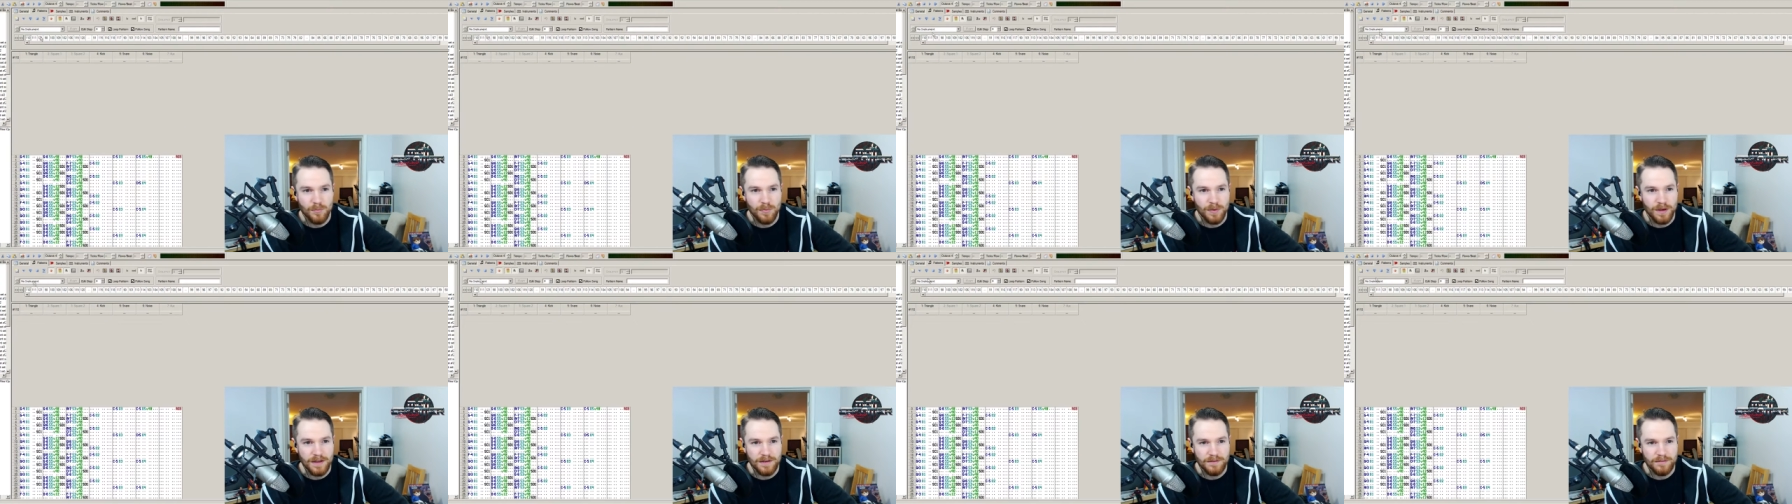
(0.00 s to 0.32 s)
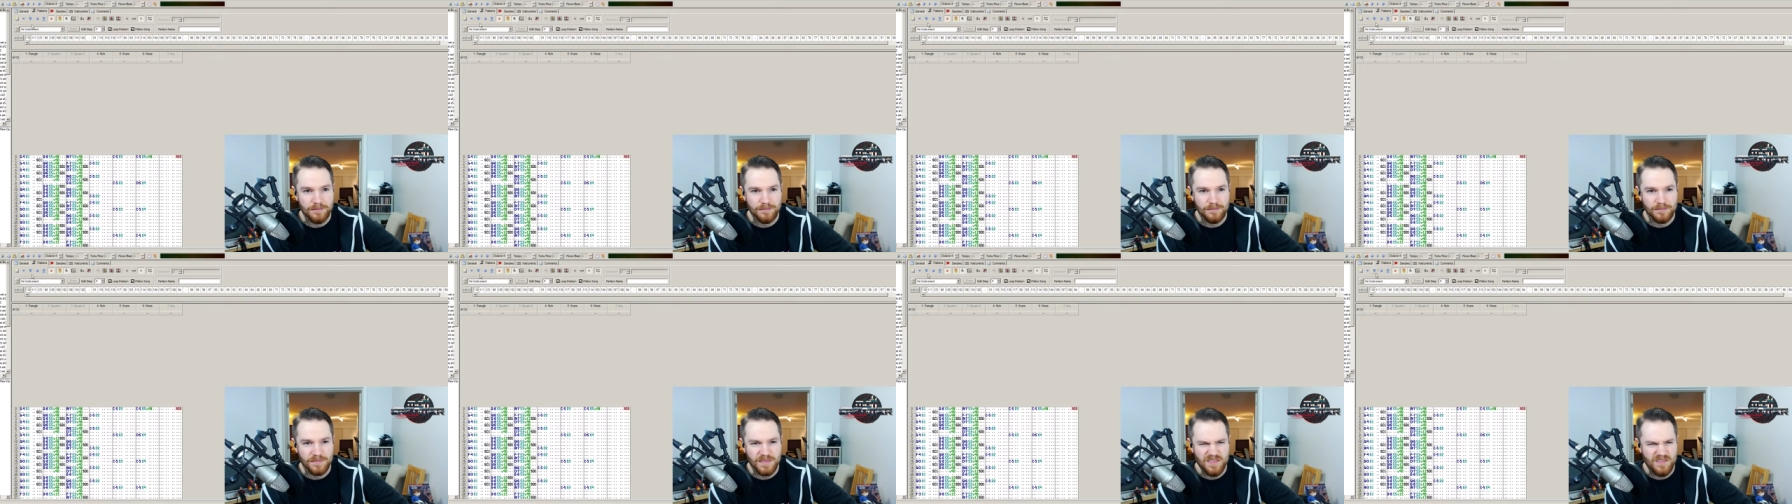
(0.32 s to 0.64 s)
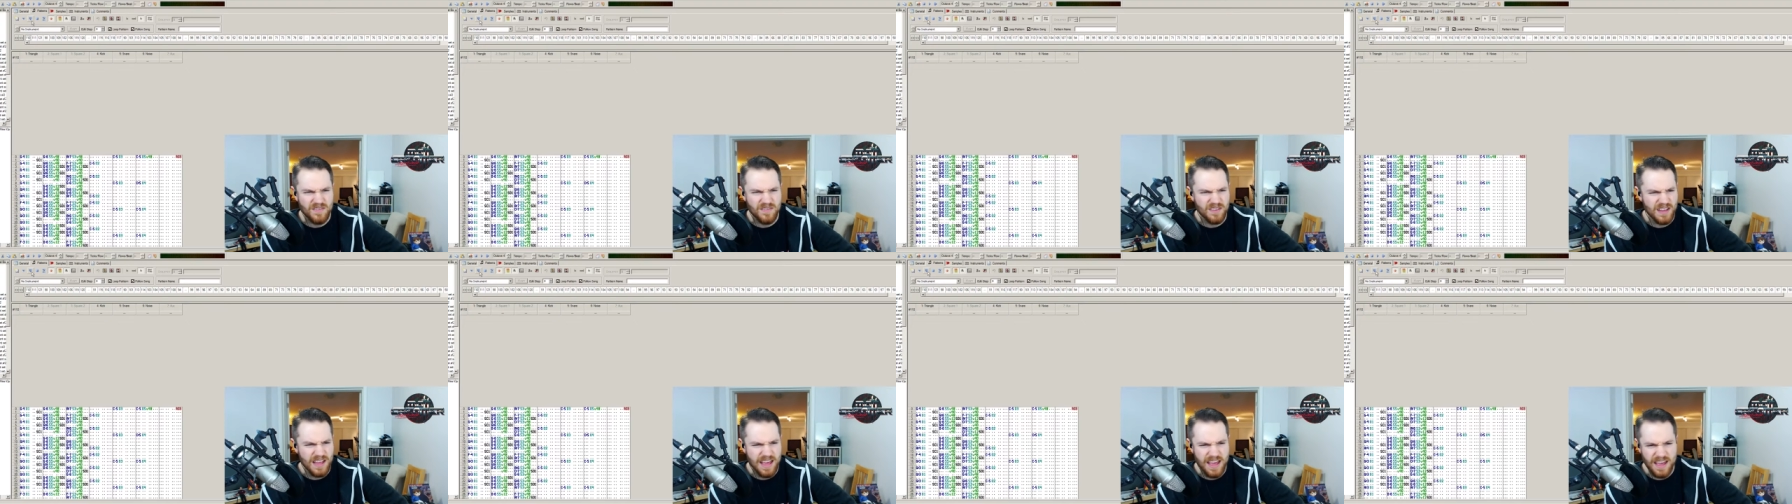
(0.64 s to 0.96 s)
But
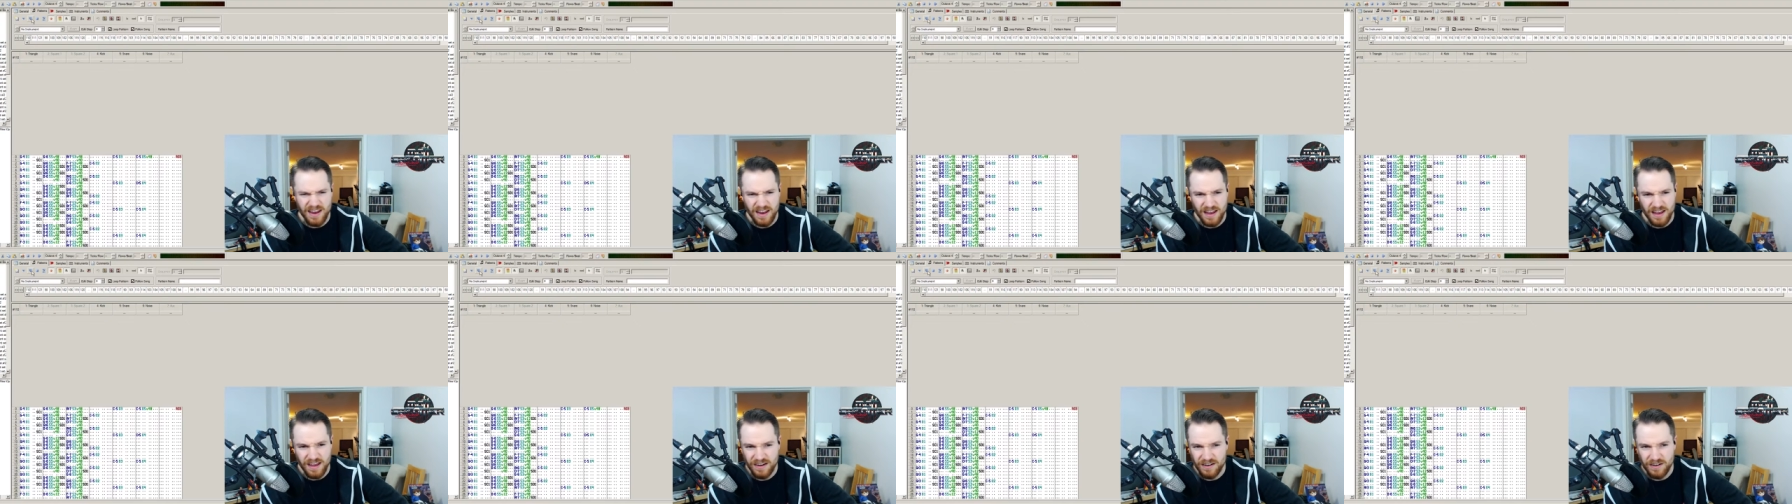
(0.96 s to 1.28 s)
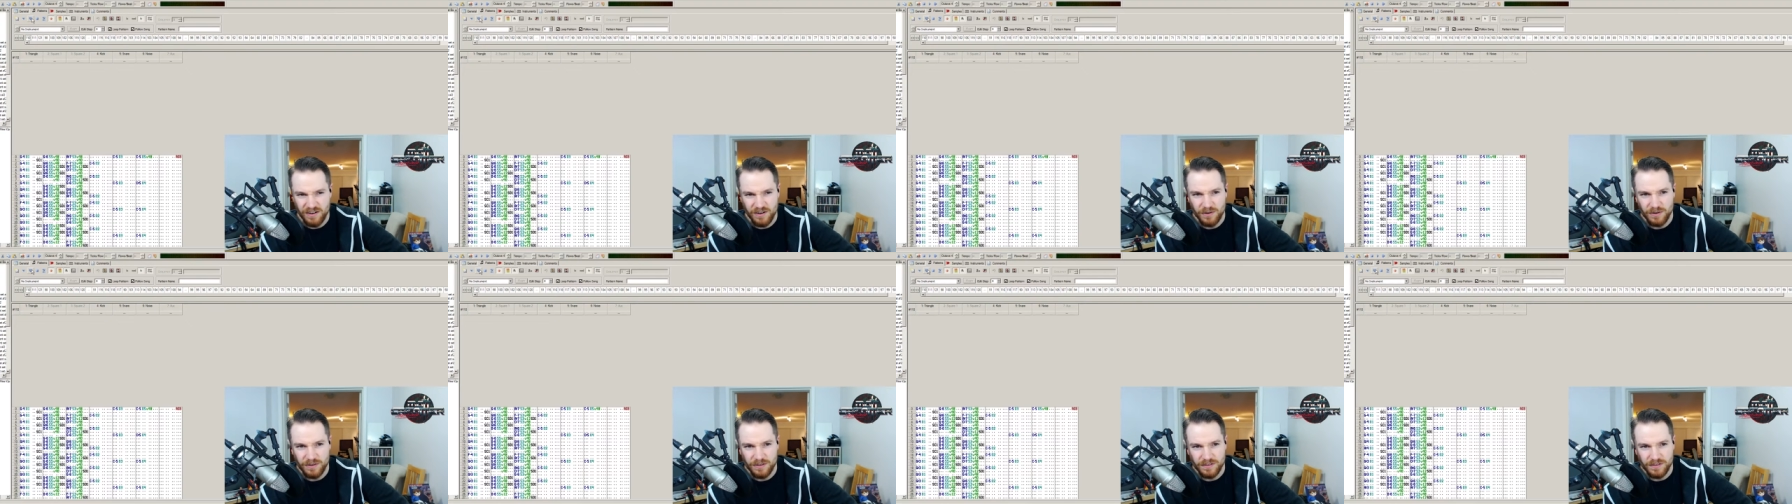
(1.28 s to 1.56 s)
even then, I don't know